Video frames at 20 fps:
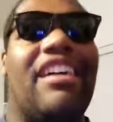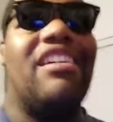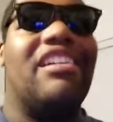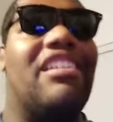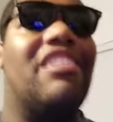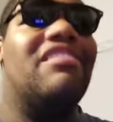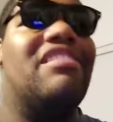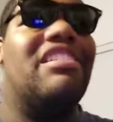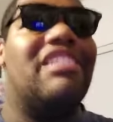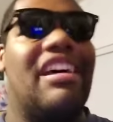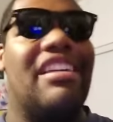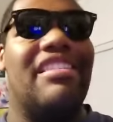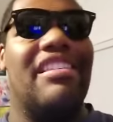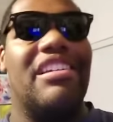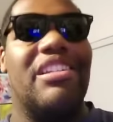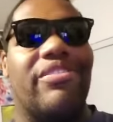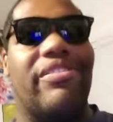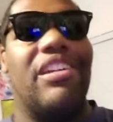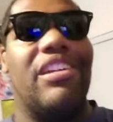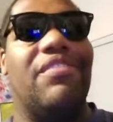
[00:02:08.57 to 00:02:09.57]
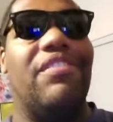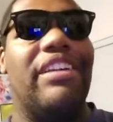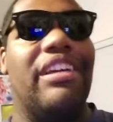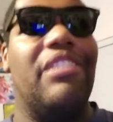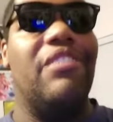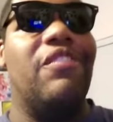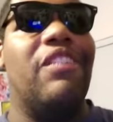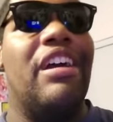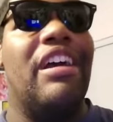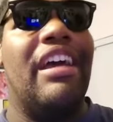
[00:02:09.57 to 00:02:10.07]
I could have done this
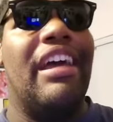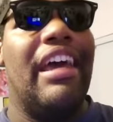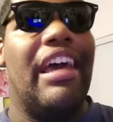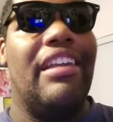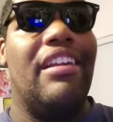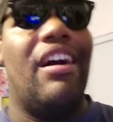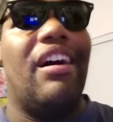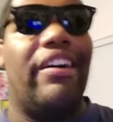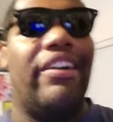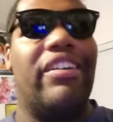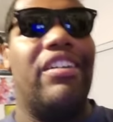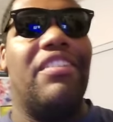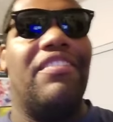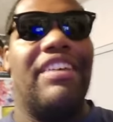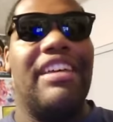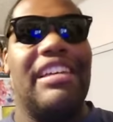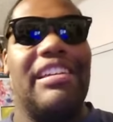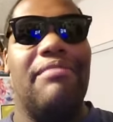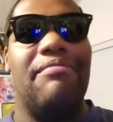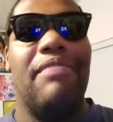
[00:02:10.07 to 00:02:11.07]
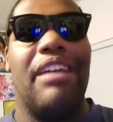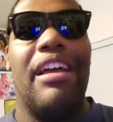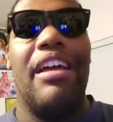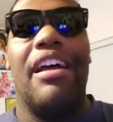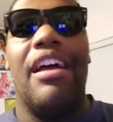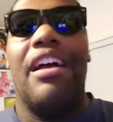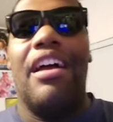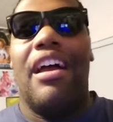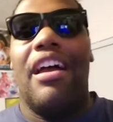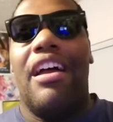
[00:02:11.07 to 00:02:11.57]
review in honor of him,
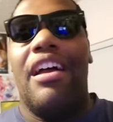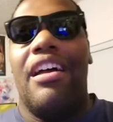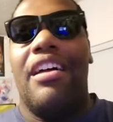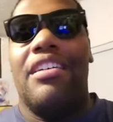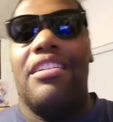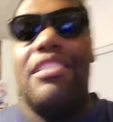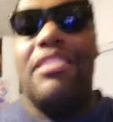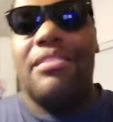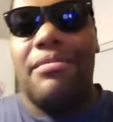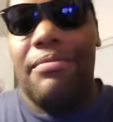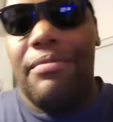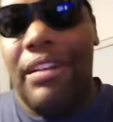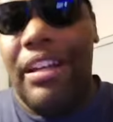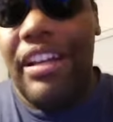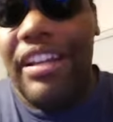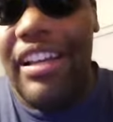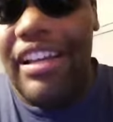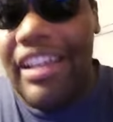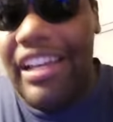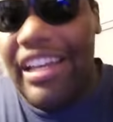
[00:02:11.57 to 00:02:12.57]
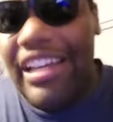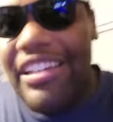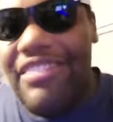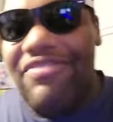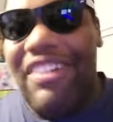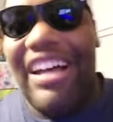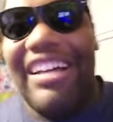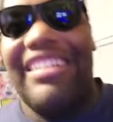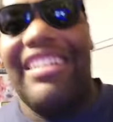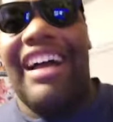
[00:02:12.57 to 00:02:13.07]

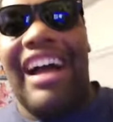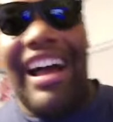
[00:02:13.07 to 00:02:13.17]
but